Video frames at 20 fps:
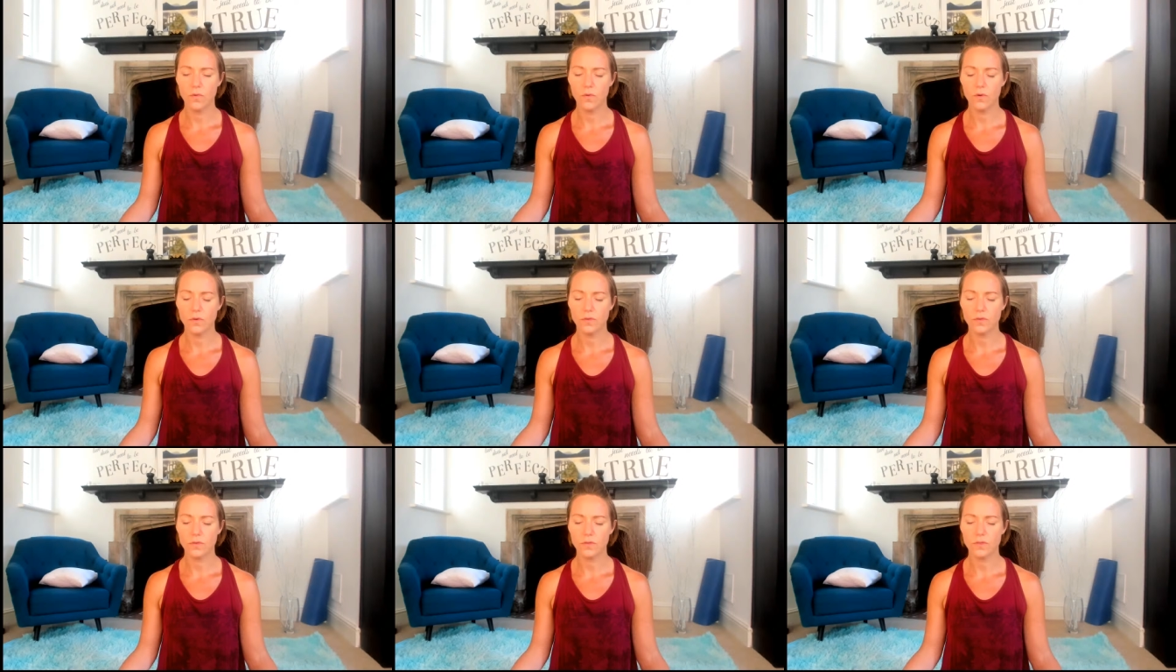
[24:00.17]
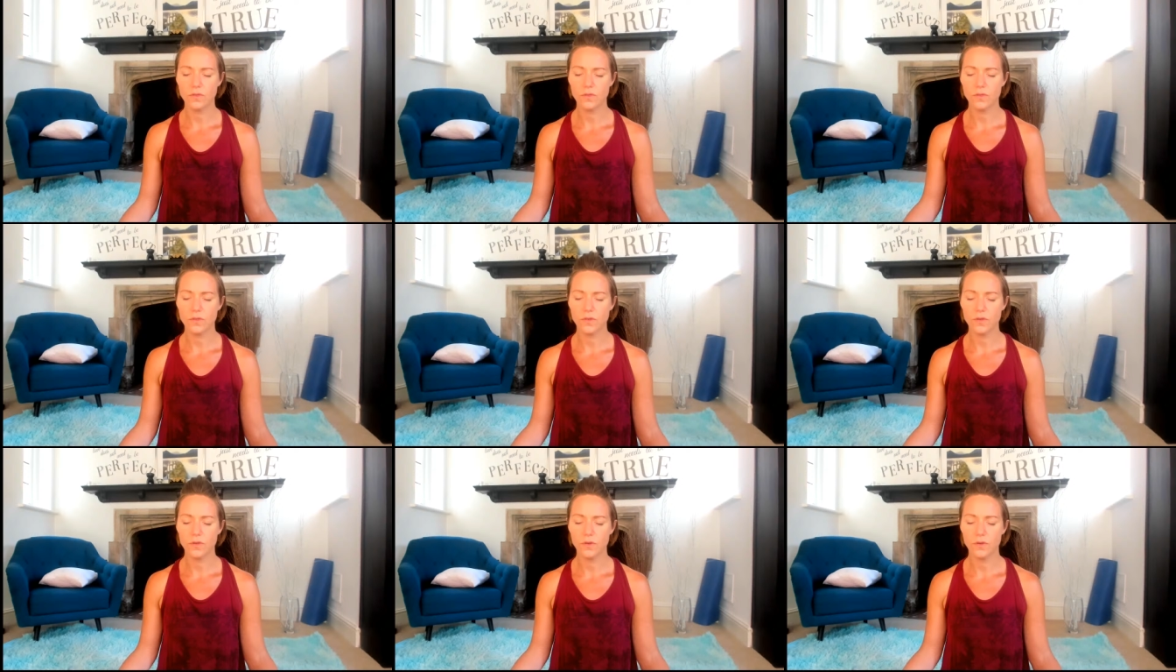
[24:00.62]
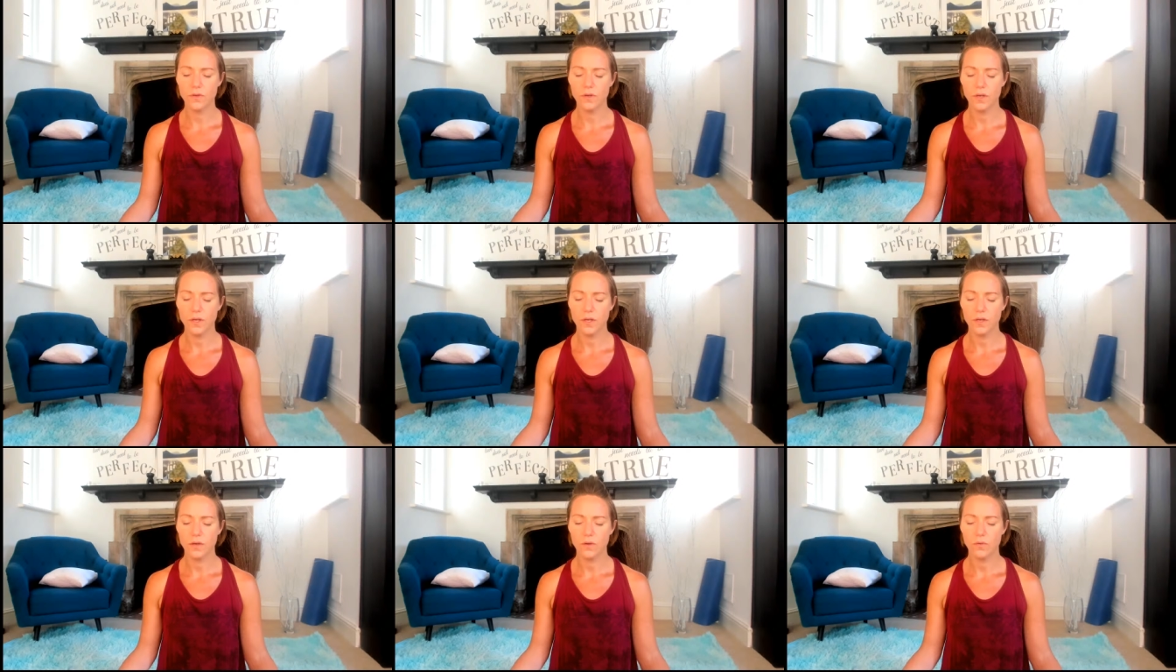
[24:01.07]
wants
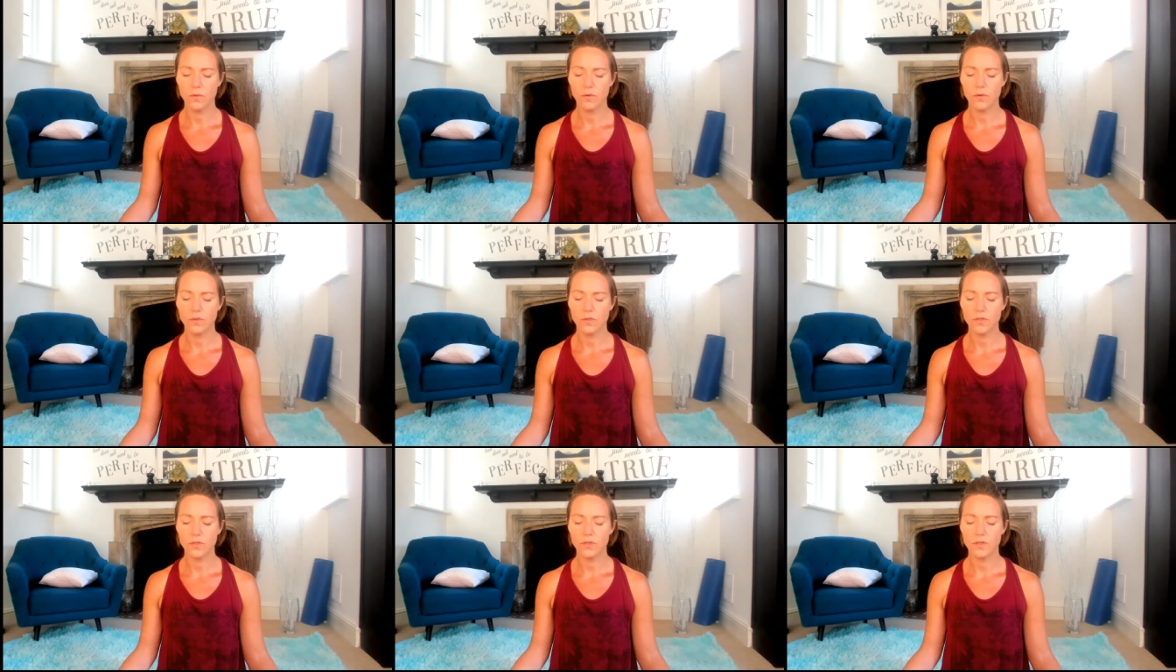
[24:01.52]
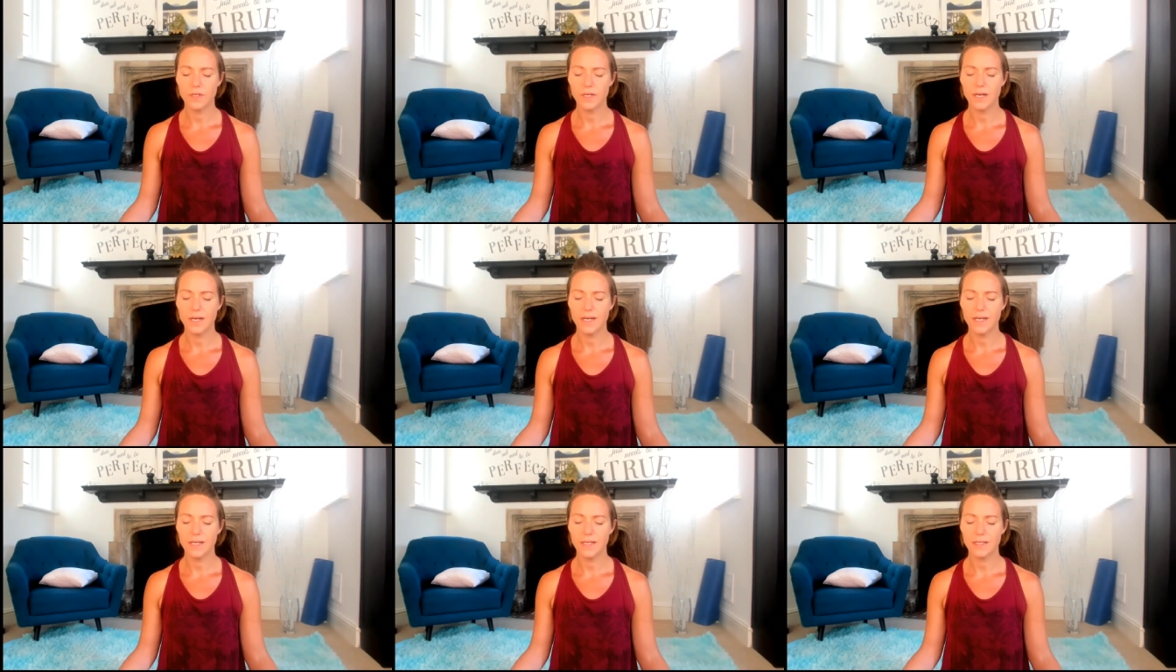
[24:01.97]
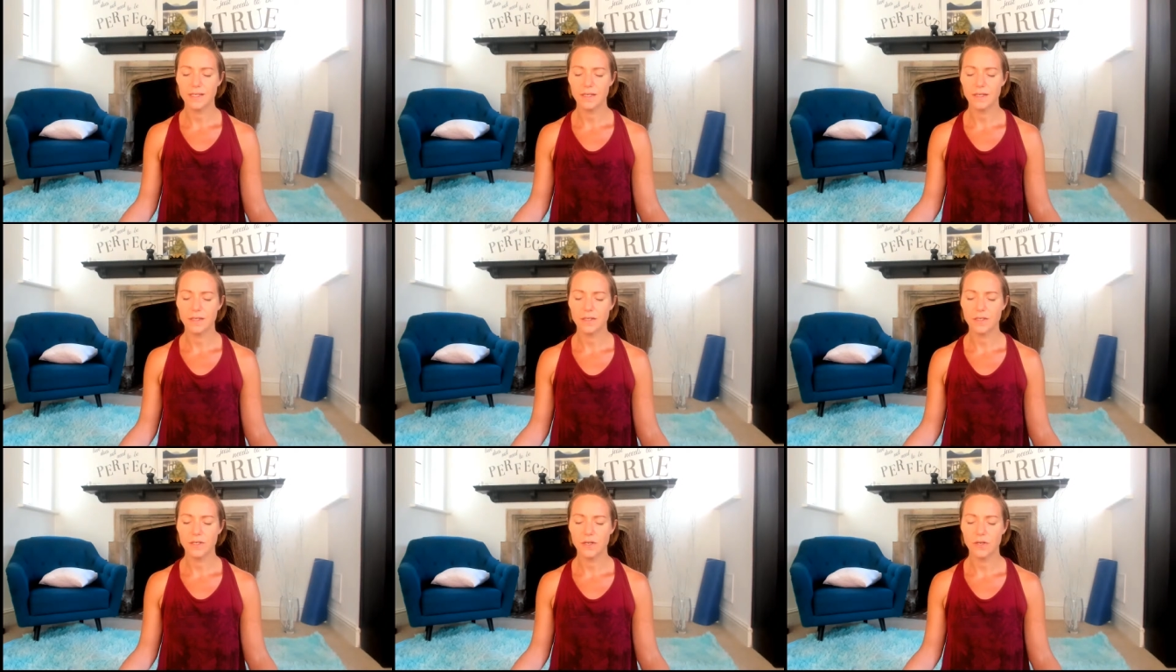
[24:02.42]
you to
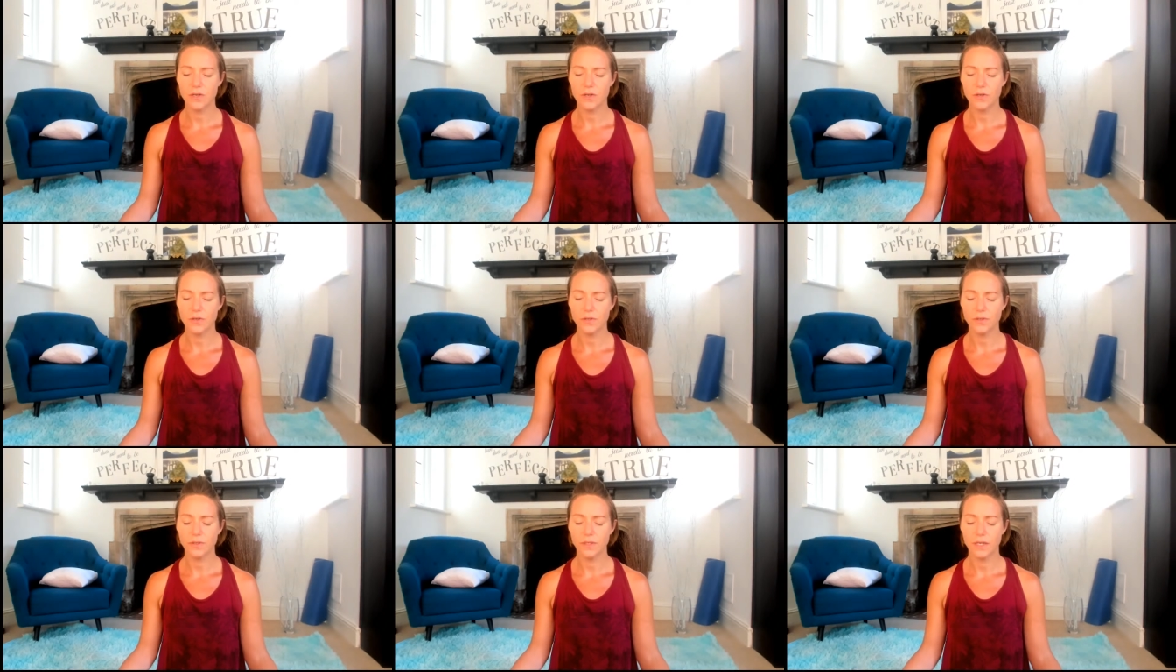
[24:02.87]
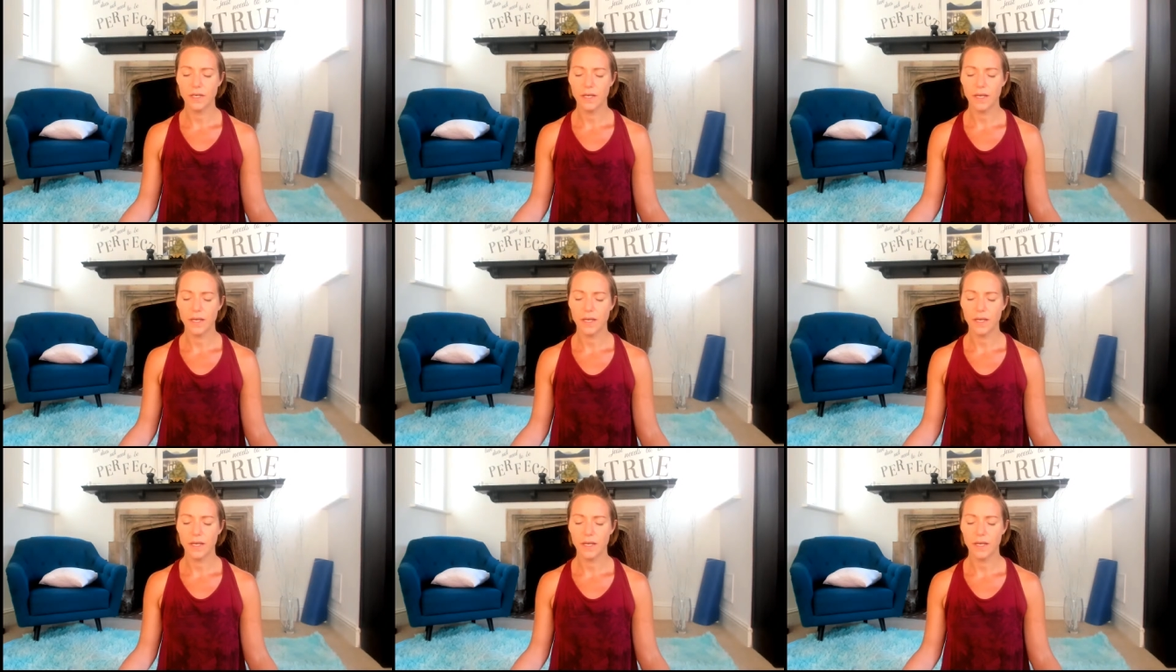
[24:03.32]
listen to.